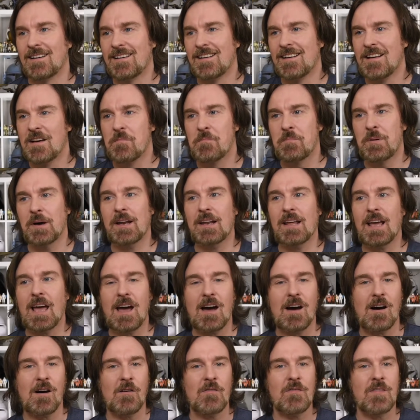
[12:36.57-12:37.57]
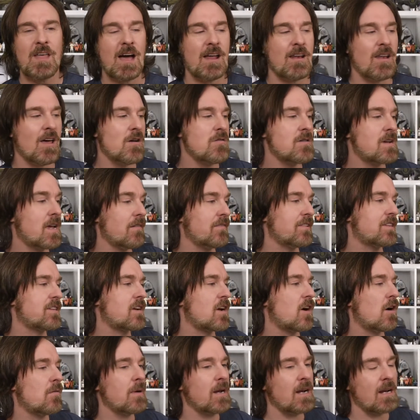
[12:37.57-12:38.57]
But yeah, on that note, give us a
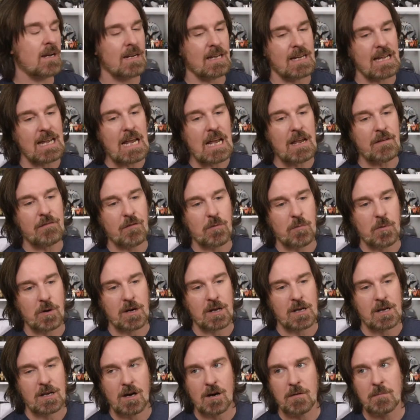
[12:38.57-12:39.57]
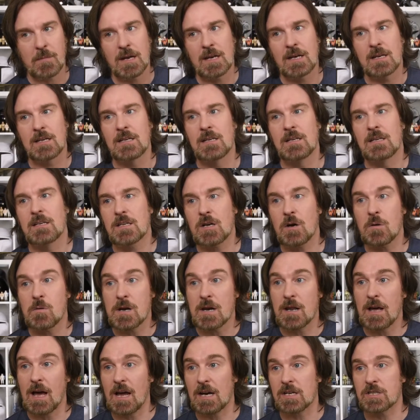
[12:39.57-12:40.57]
comment if you want to comment. Go
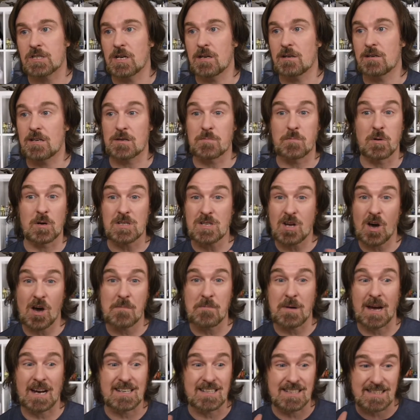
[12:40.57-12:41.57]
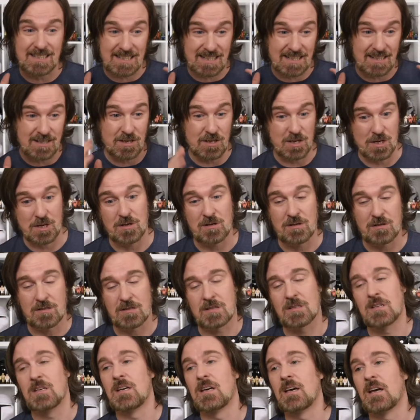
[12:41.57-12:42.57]
and actually just put Time Bandits in news
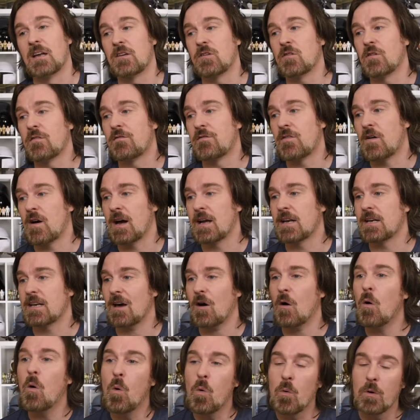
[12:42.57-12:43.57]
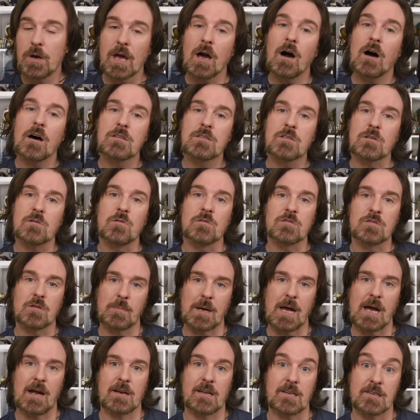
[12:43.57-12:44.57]
and you'll find all the articles
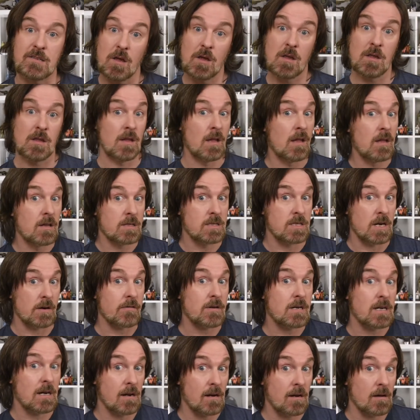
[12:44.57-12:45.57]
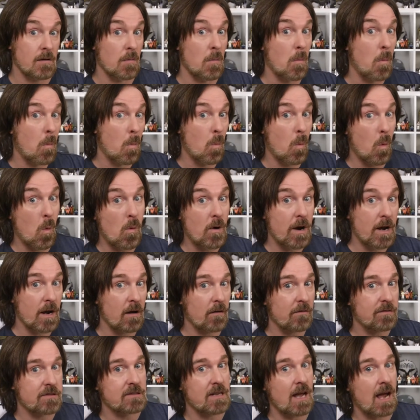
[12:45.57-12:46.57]
about this Terry Gilliam walking
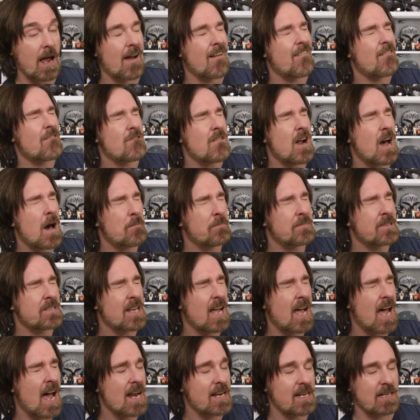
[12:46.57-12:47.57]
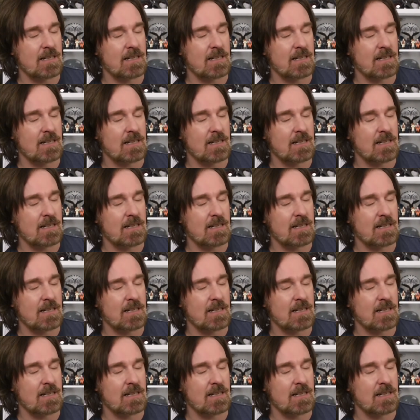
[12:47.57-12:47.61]
off set. Upset.